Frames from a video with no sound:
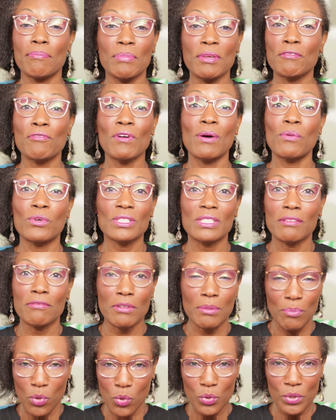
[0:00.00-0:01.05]
before I was
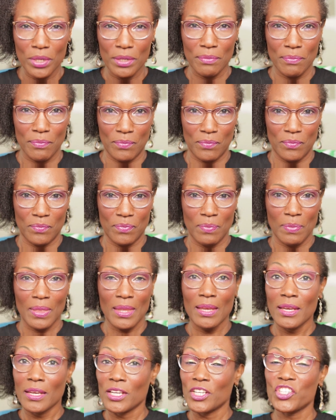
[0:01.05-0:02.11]
even born.
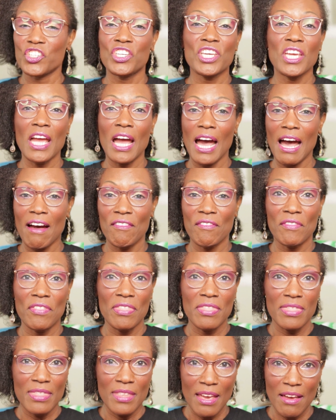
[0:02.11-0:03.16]
She have
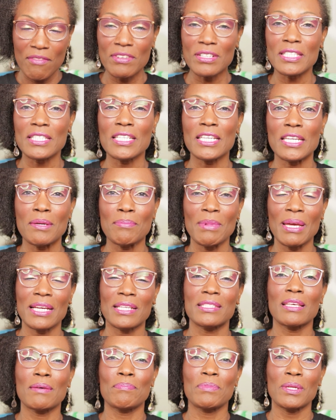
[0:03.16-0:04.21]
never seen him
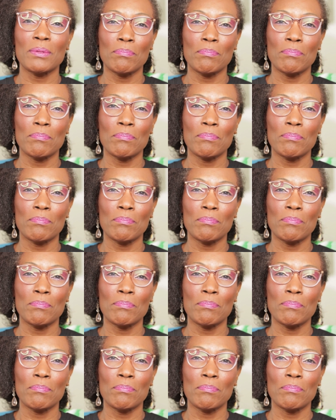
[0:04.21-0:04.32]
except